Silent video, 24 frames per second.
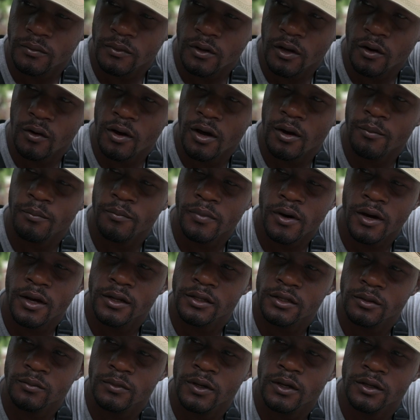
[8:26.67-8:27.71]
I want to
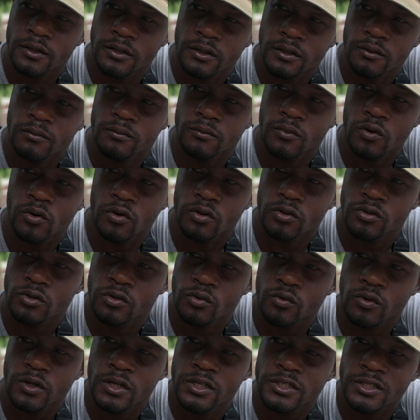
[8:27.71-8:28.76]
party me a thing, but
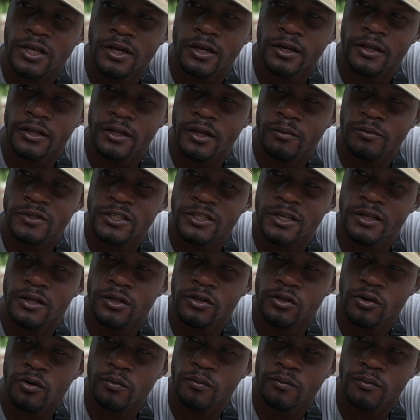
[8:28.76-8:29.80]
you know the song and I'm send
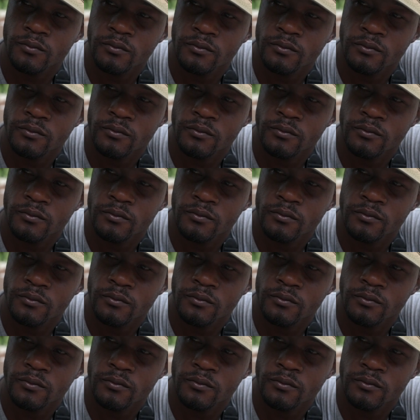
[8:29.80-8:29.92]
it up.